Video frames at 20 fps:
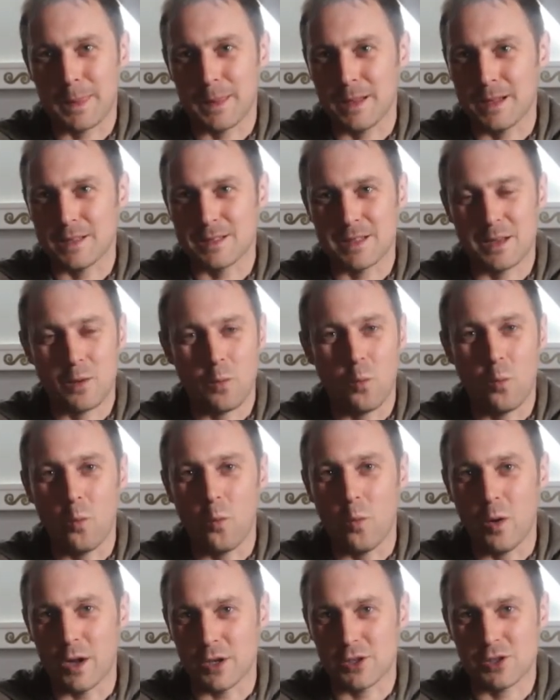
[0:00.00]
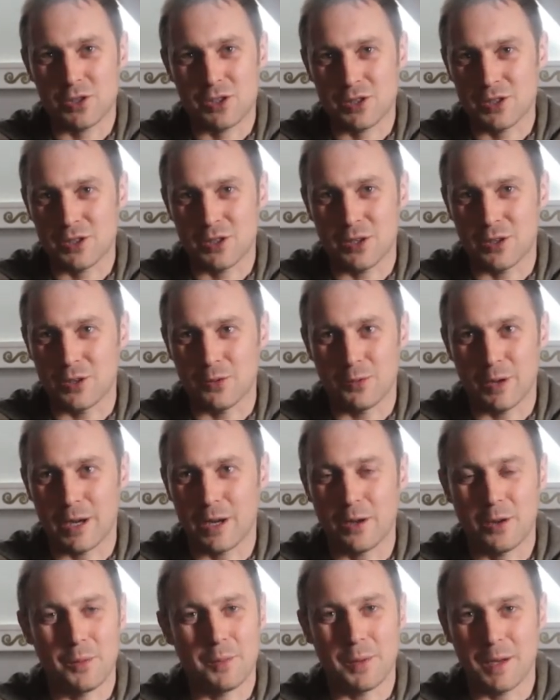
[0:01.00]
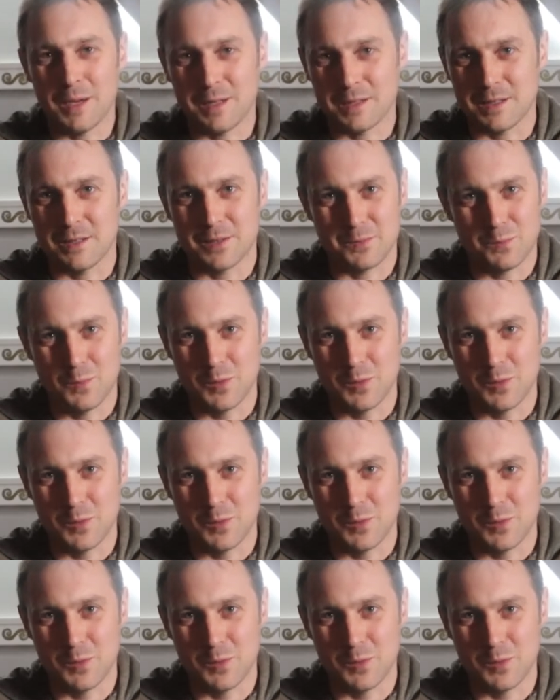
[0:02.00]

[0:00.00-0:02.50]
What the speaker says: Let's say watch on a regular basis.